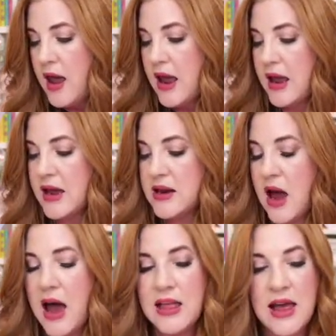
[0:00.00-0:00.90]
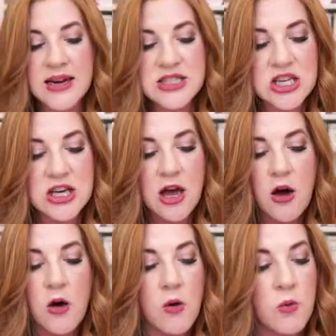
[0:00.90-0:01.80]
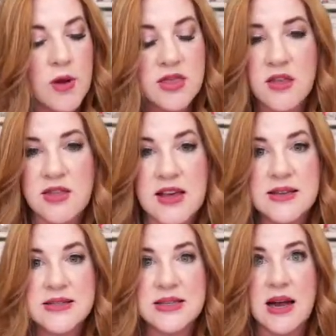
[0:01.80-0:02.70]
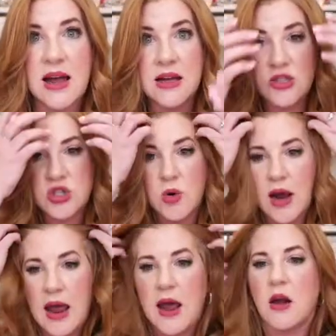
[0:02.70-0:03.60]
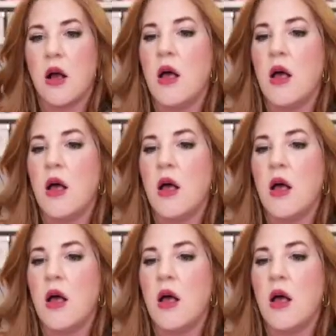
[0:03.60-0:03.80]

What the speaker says: And I like to go with the things that I enjoy. And